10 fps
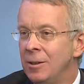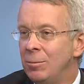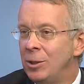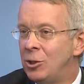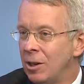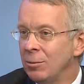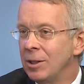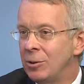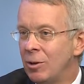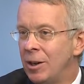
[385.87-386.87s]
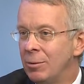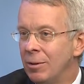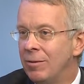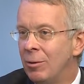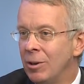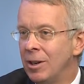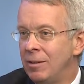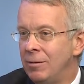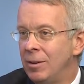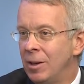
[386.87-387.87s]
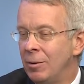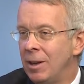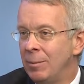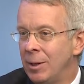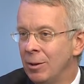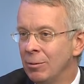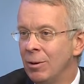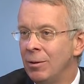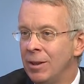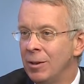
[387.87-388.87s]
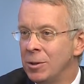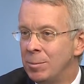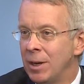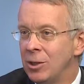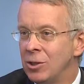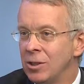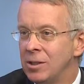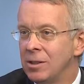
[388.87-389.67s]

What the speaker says: we generally try to avoid, you know, amiodarone in those patients.